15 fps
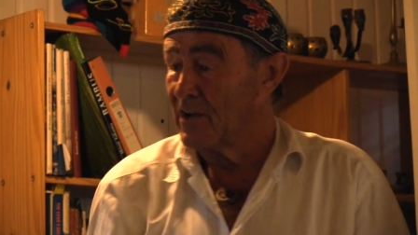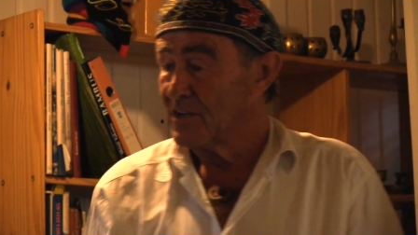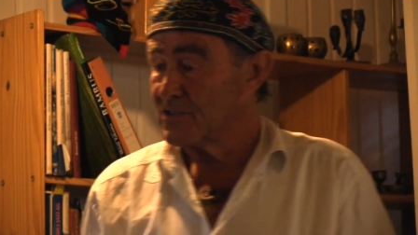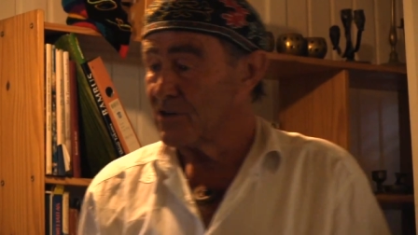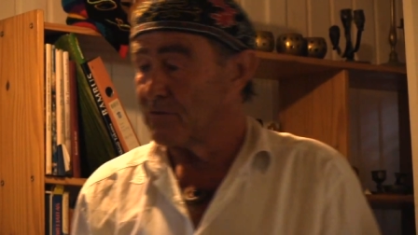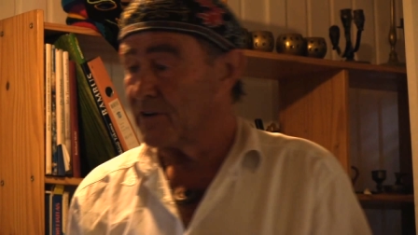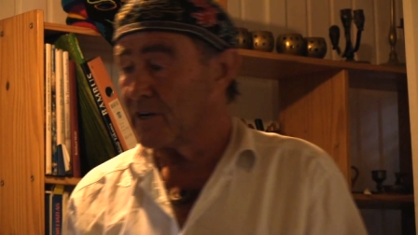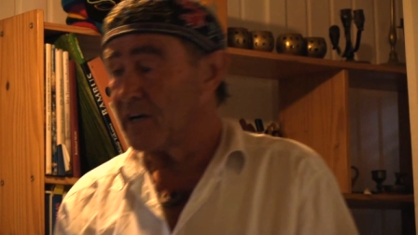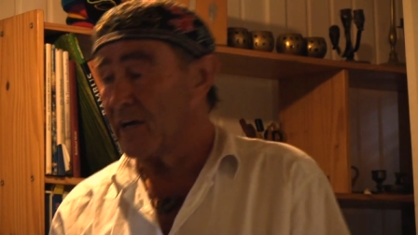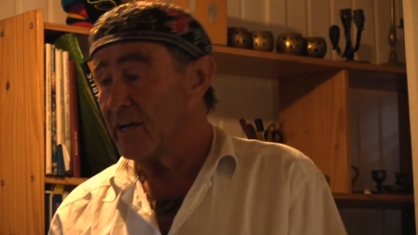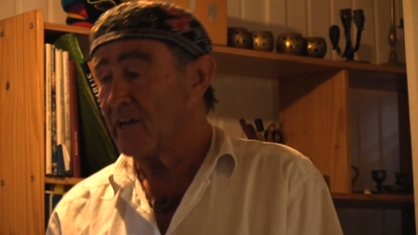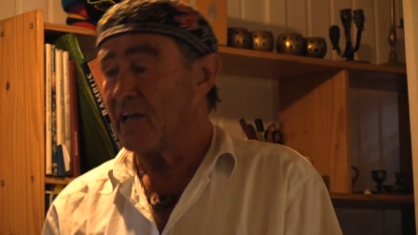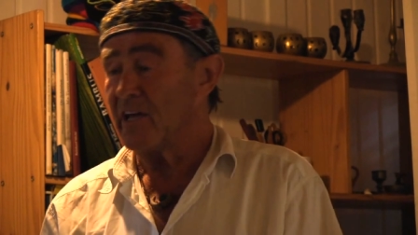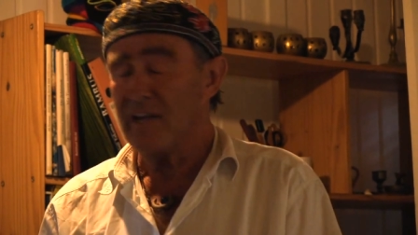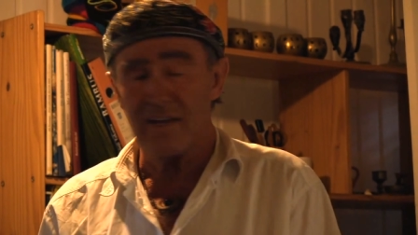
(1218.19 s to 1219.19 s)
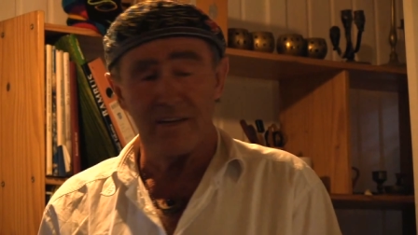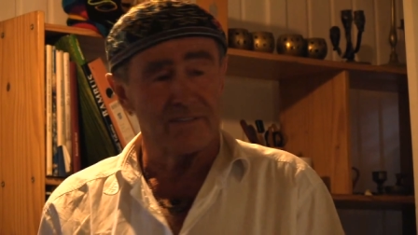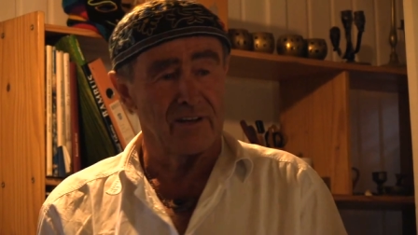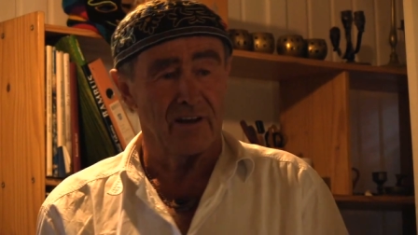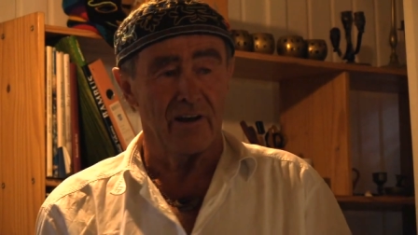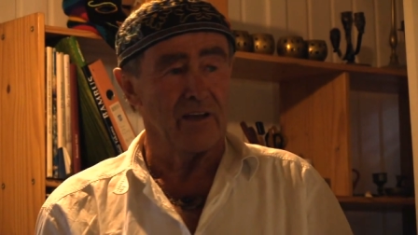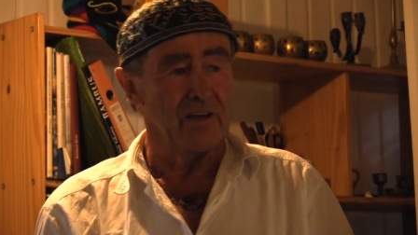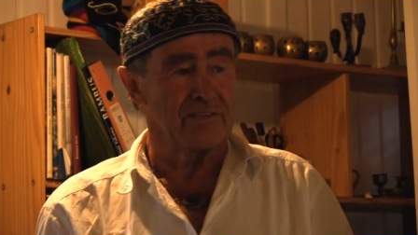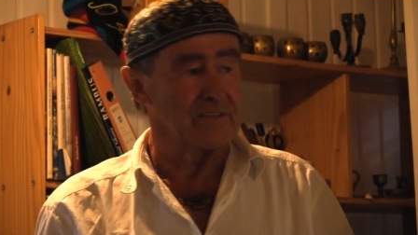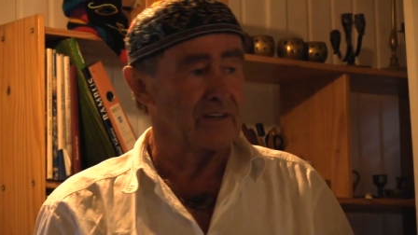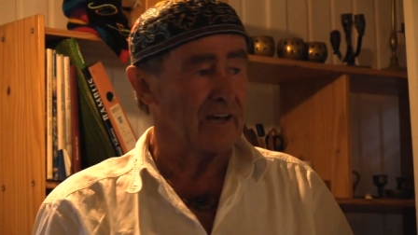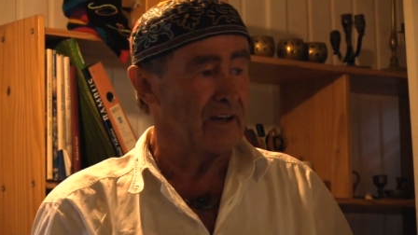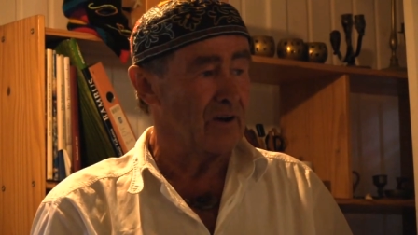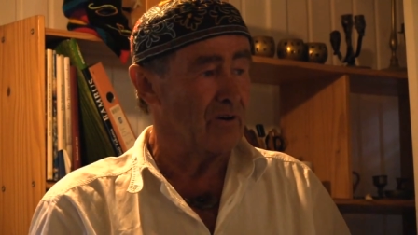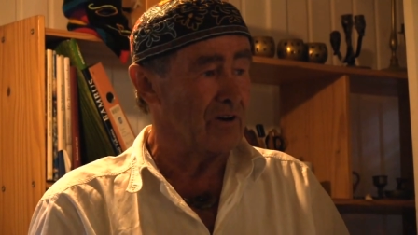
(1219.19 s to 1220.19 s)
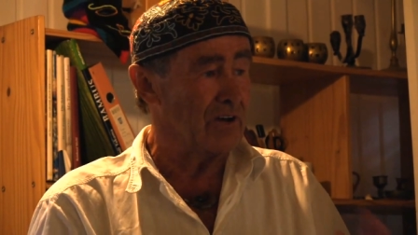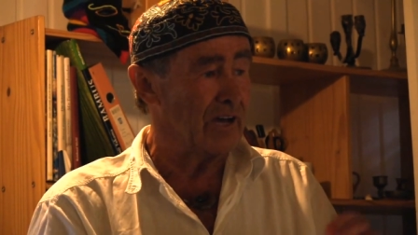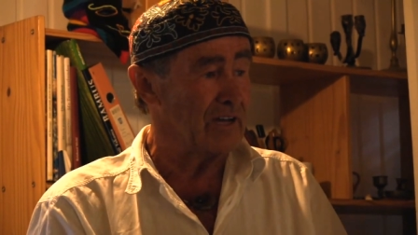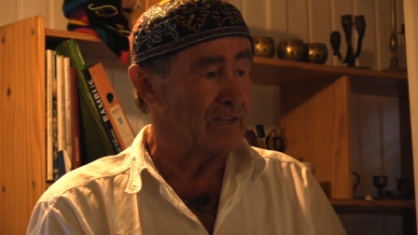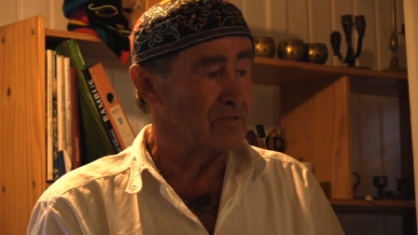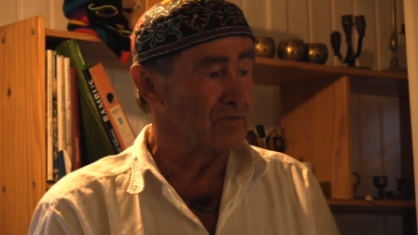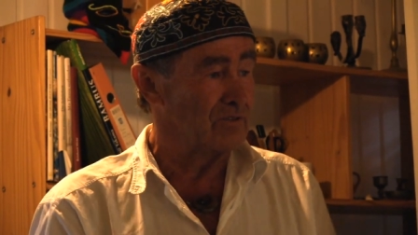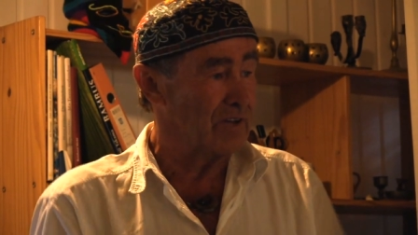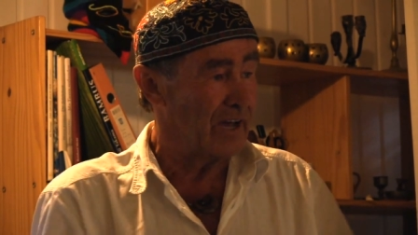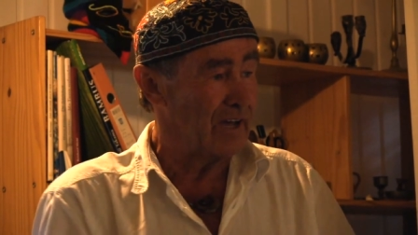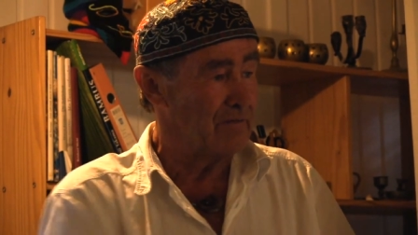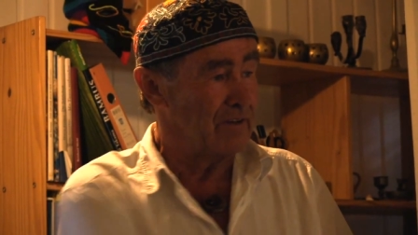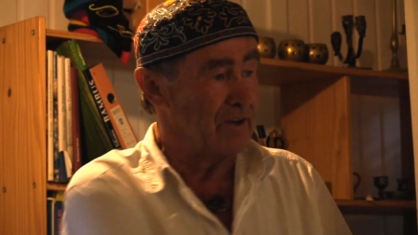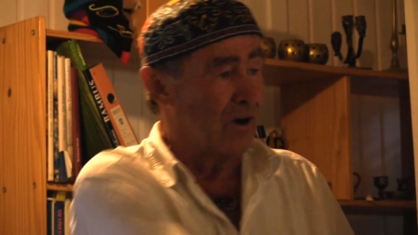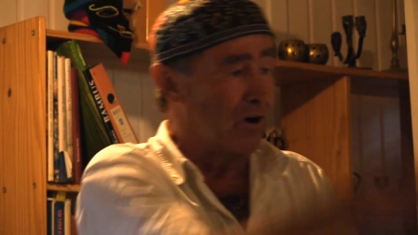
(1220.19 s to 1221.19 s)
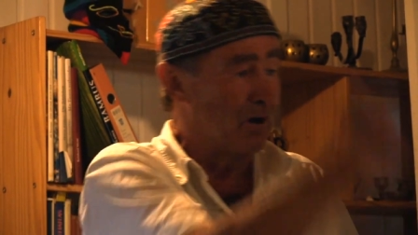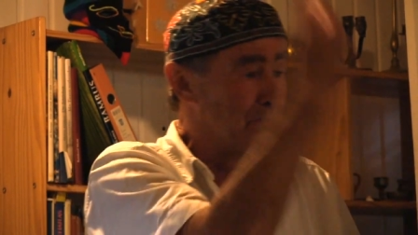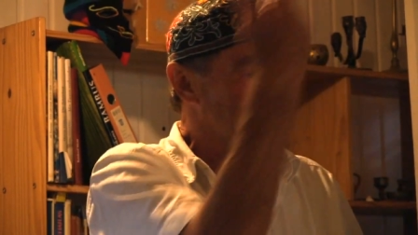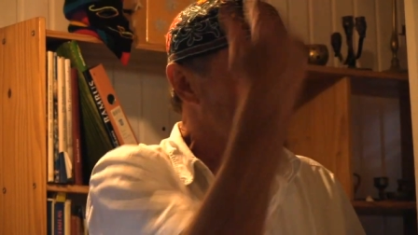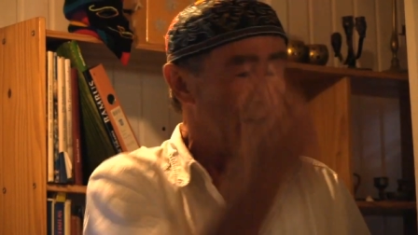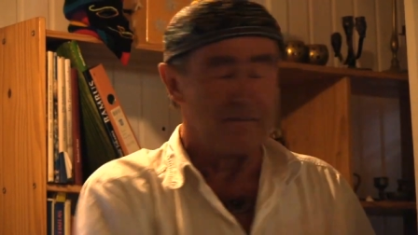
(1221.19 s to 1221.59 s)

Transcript: So we can easily say, okay, today we open